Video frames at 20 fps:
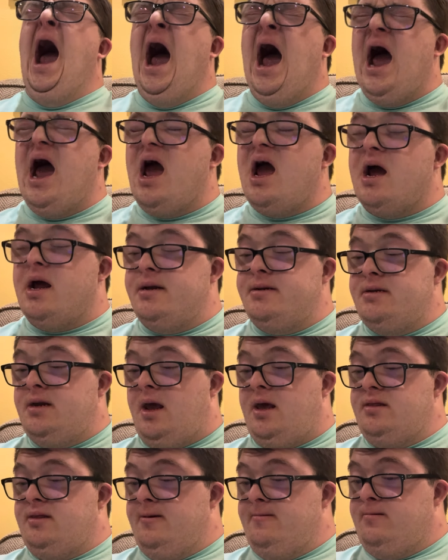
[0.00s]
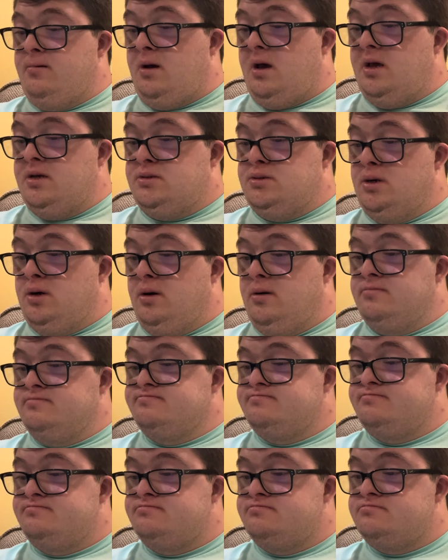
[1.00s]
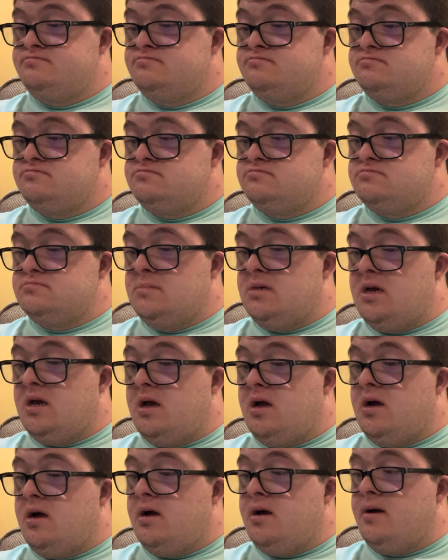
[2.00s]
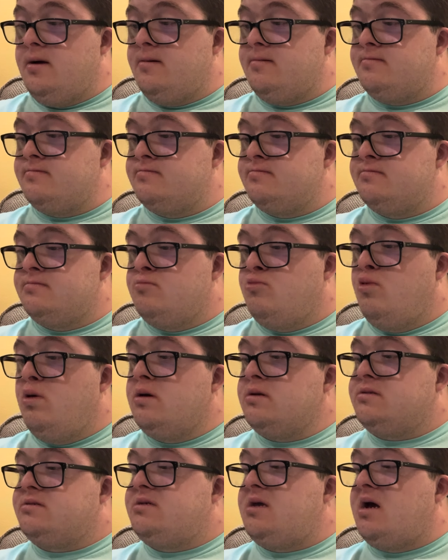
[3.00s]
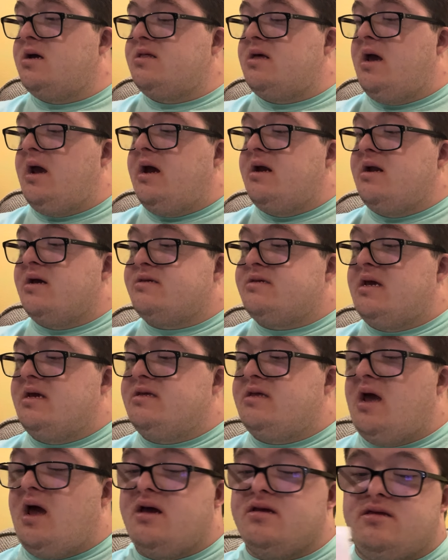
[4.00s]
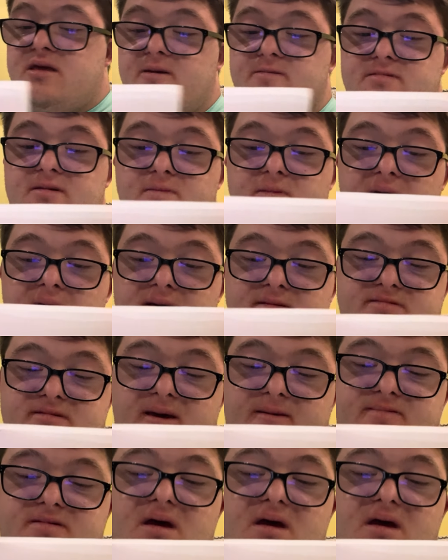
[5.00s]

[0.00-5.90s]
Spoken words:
and Nathan Presso, will take the NXT Tag Team Championships